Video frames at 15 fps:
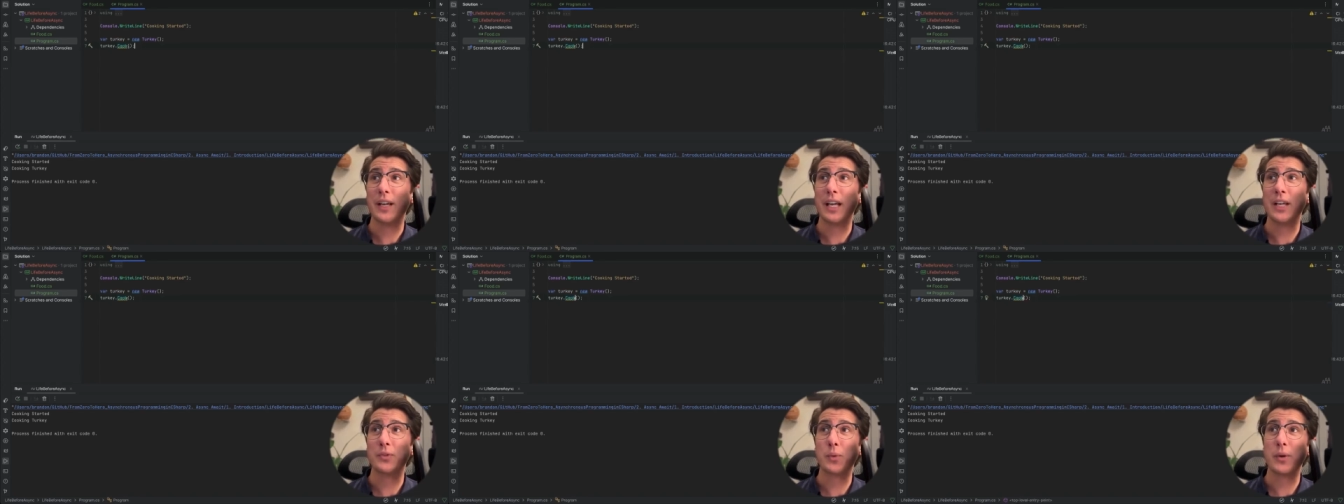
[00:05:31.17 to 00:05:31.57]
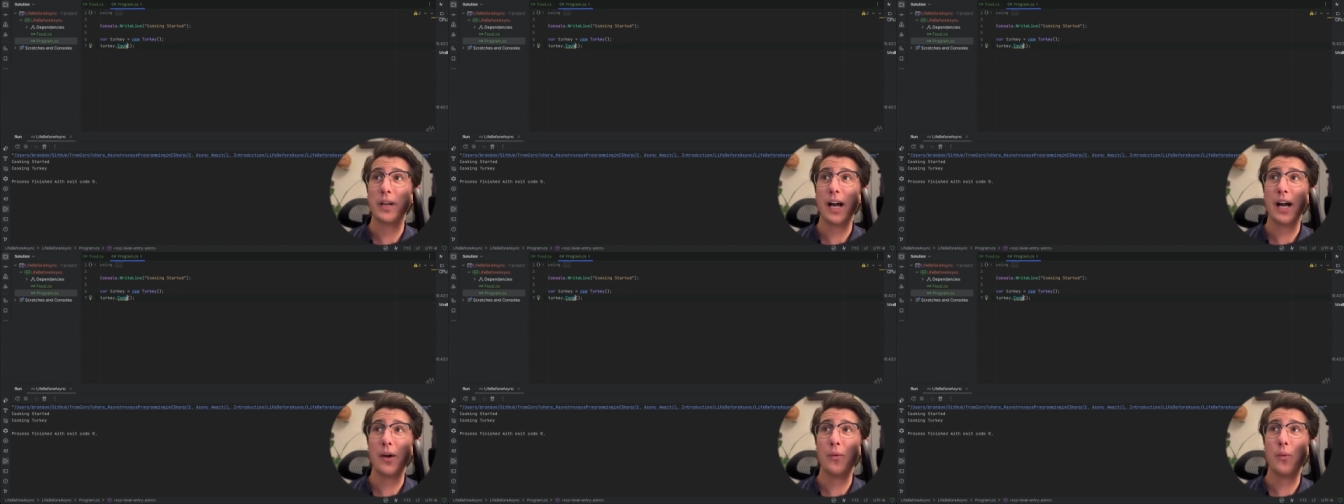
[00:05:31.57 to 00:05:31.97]
is we're
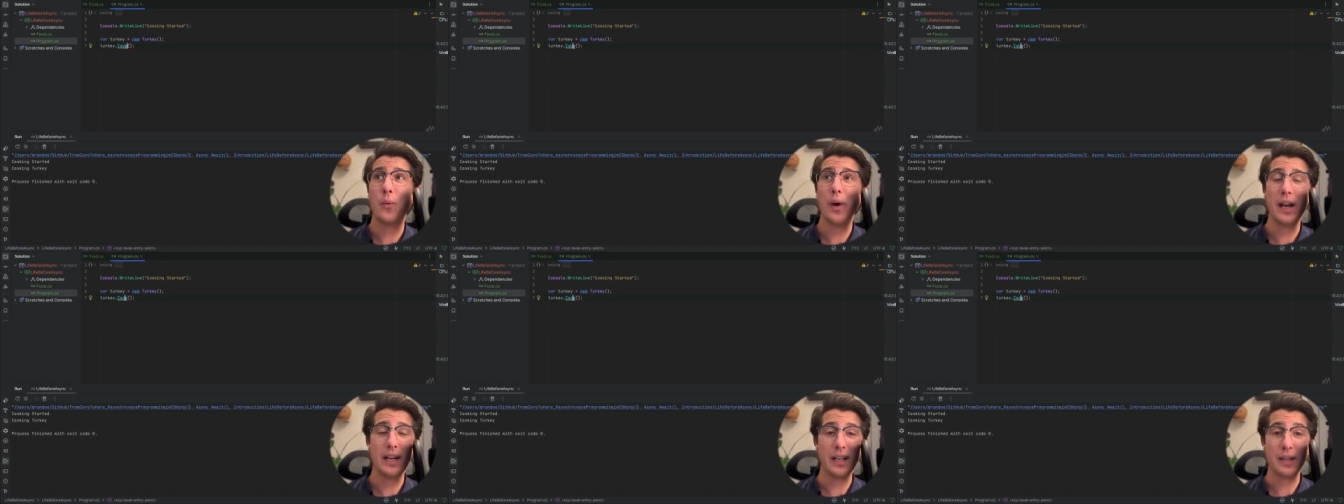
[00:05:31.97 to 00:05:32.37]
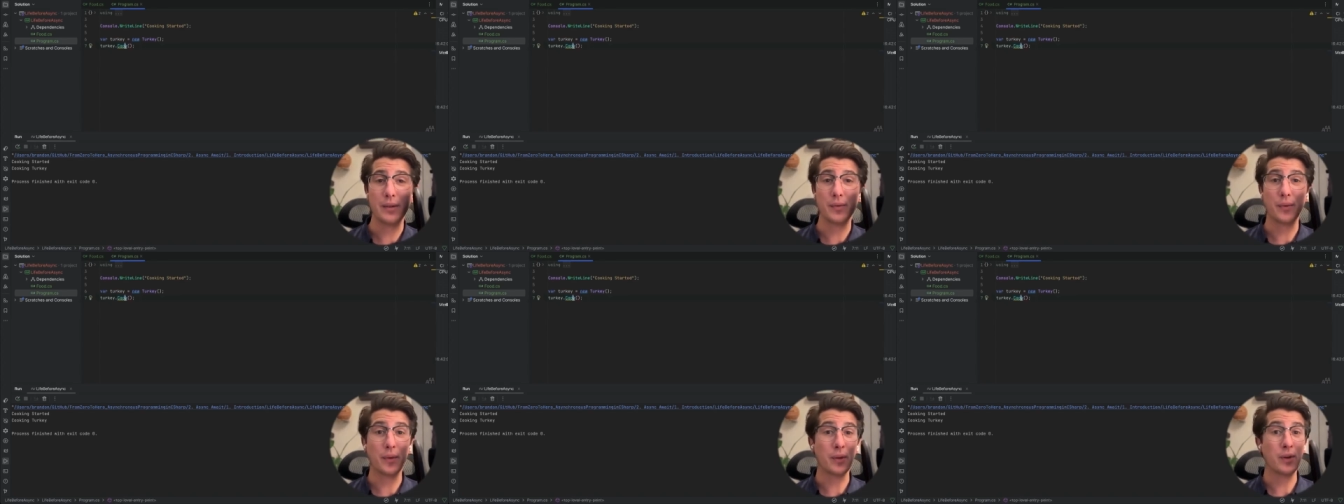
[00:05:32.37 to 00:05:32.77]
not waiting
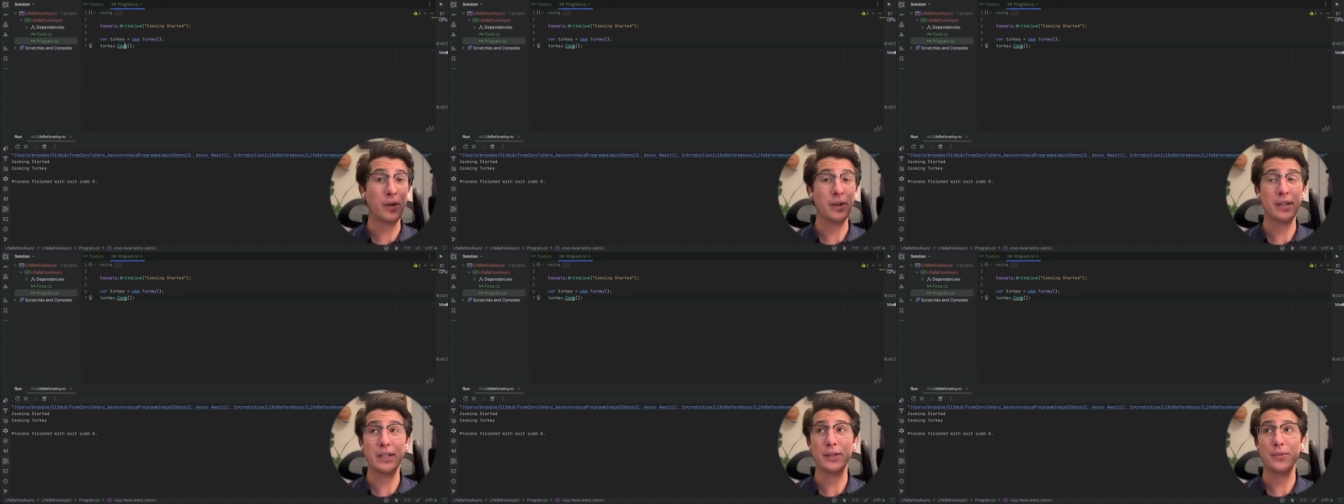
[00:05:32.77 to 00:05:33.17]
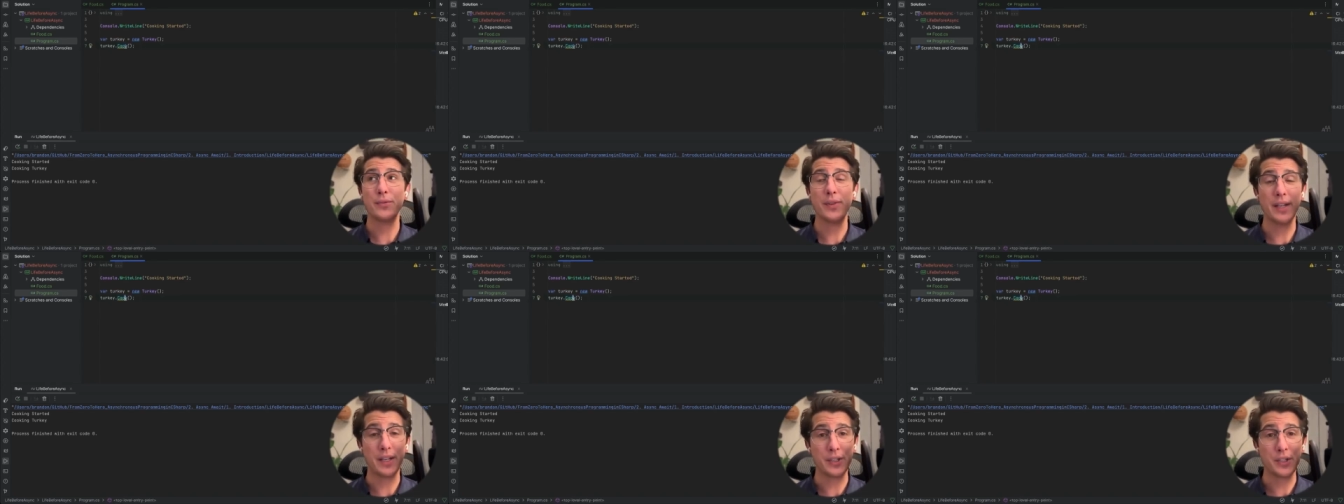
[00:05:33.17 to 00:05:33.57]
for the cooking to
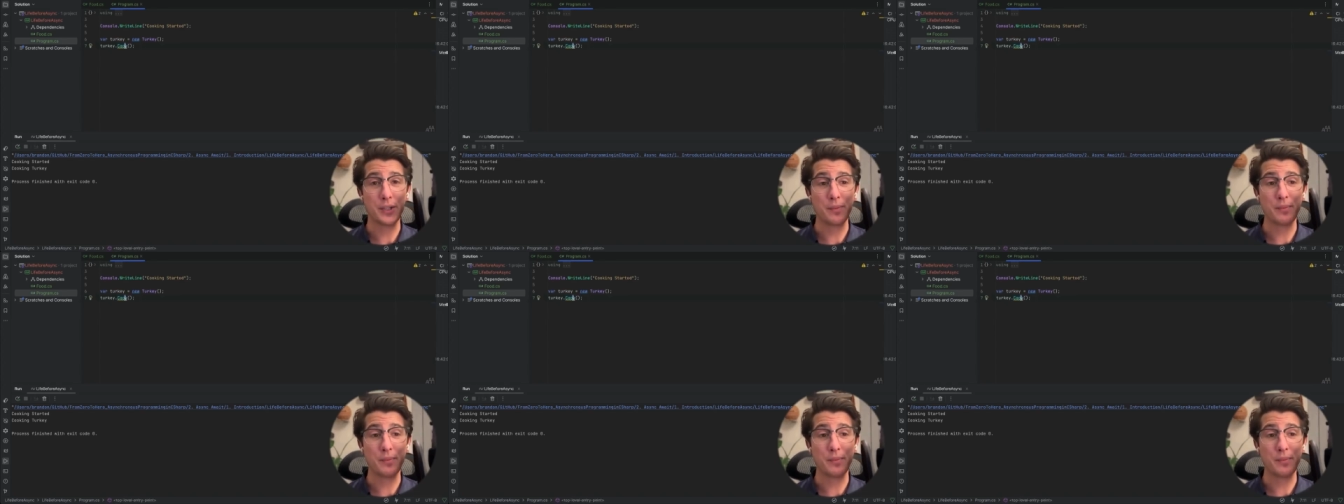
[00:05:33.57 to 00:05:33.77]
finish